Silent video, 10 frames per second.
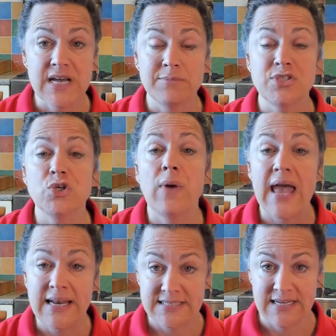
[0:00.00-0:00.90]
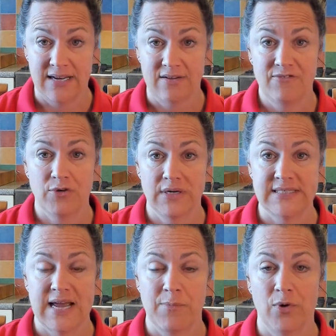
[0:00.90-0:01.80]
time to do editing, for
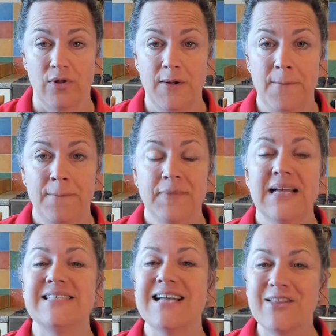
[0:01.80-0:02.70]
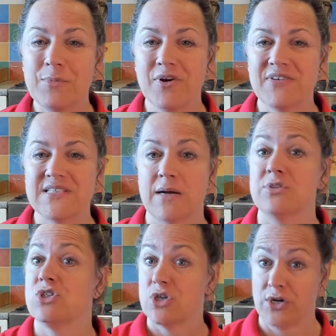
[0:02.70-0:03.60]
example. It's not the perfect time to
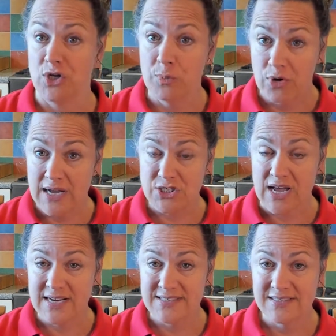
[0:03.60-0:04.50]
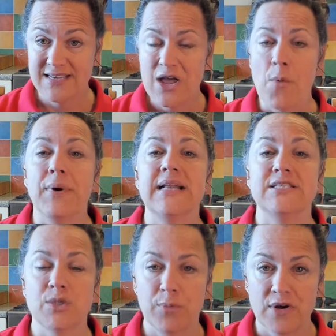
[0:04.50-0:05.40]
start a new project, but it is
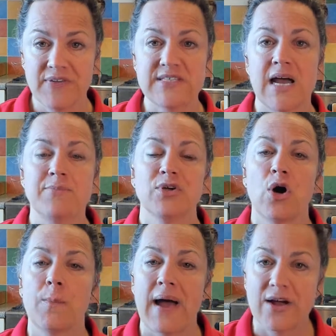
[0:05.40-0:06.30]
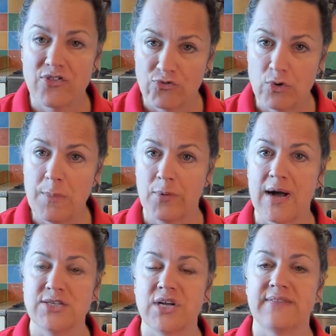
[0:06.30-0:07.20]
the perfect time to go back through a
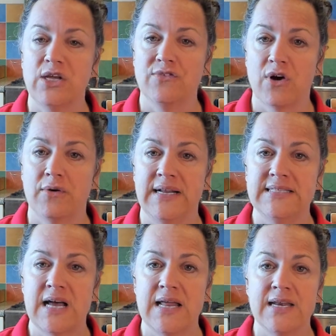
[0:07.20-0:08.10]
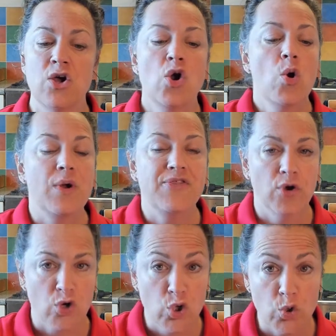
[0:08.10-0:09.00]
project that you've already done with
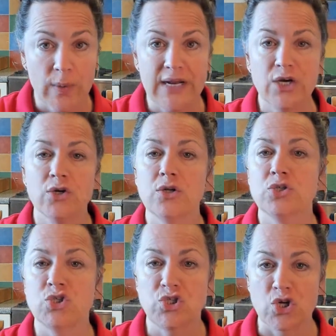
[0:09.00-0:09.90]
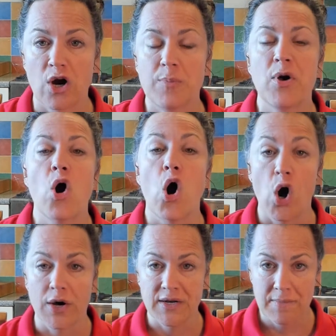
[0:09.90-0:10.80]
your critical, sharp
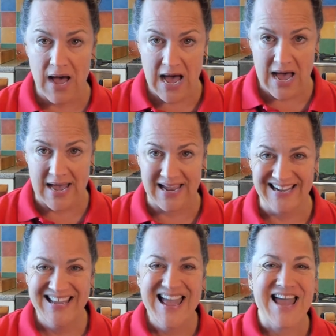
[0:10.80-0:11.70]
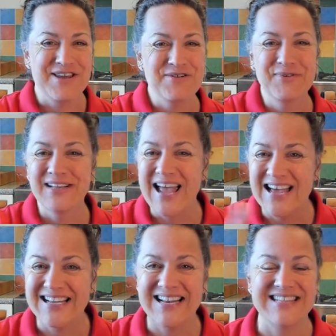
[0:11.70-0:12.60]
autumn eye, and you will
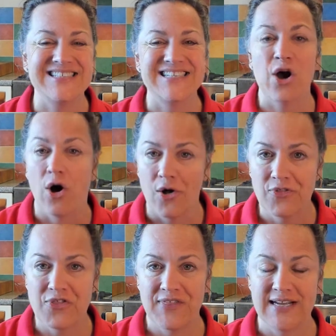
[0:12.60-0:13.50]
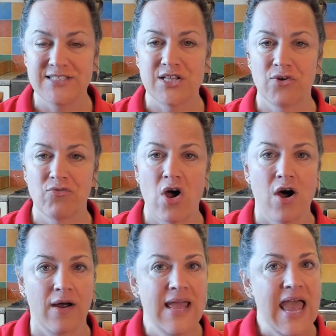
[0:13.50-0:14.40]
edit and see all the things that are
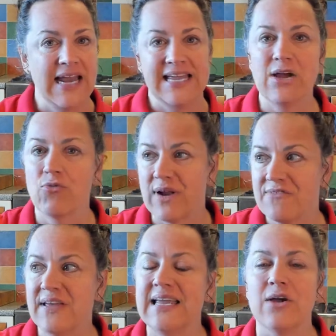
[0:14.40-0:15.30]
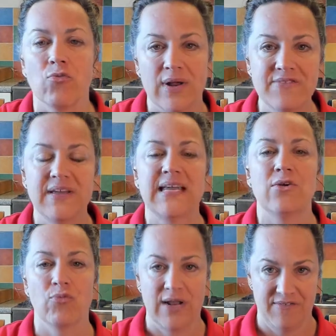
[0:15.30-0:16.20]
wrong and get rid of it, get rid of it,
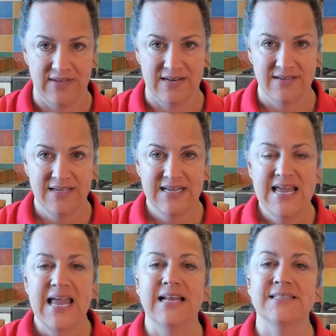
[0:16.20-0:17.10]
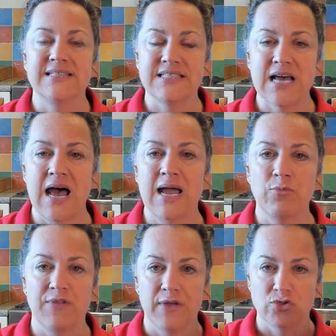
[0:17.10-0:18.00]
get rid of it. It is the time
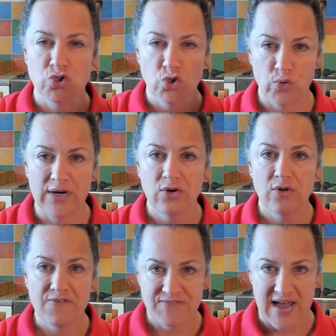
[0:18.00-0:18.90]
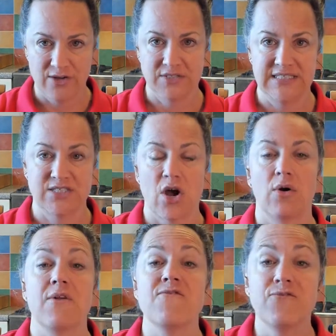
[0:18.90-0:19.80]
when those critical faculties are
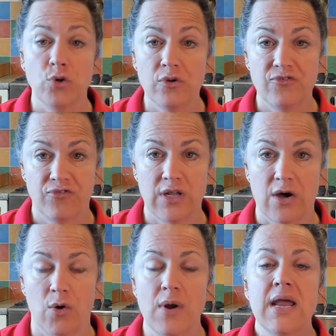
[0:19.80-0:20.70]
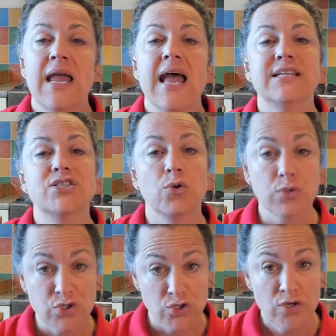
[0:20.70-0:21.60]
in full flow. And so
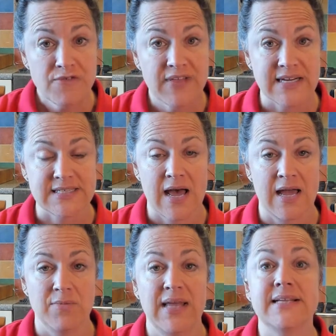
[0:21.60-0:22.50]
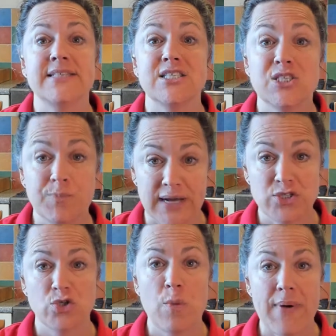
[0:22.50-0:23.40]
reserve that time. It is a
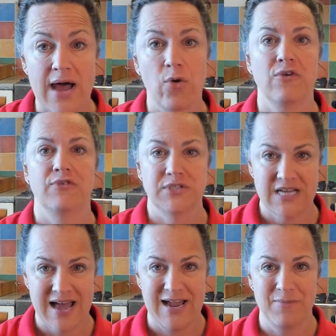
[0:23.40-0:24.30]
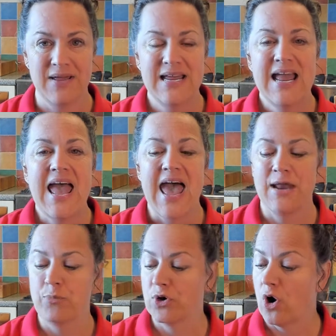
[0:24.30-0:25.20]
special, powerful time,
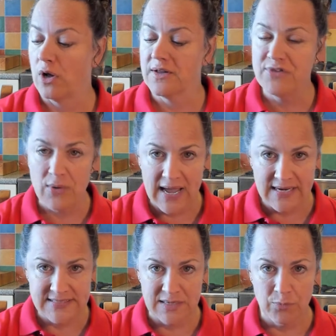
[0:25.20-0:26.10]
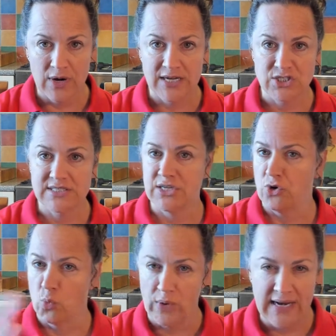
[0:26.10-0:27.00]
and put all of your editing projects and your
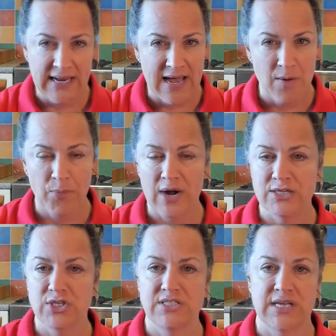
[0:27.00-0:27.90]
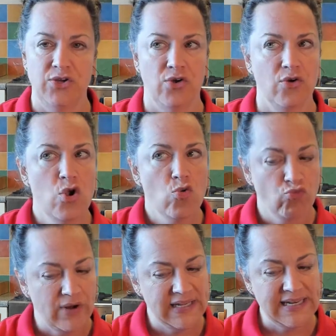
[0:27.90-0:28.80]
weeding out projects and your
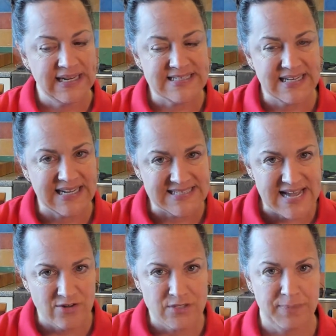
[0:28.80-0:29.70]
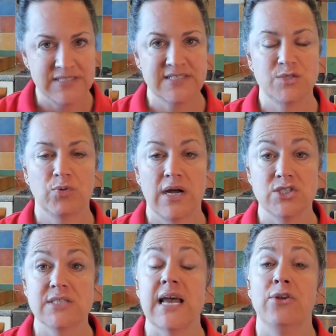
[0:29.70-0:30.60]
really need to get down to business
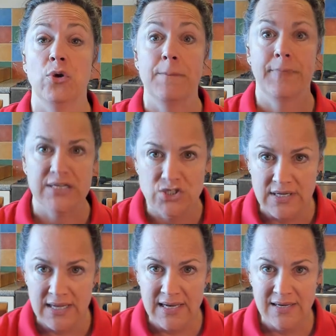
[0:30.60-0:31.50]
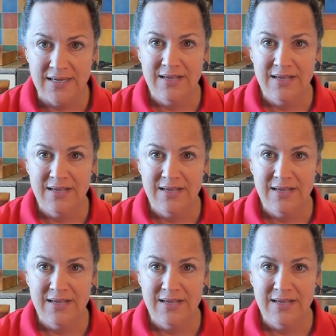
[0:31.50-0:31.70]
projects and your budgeting,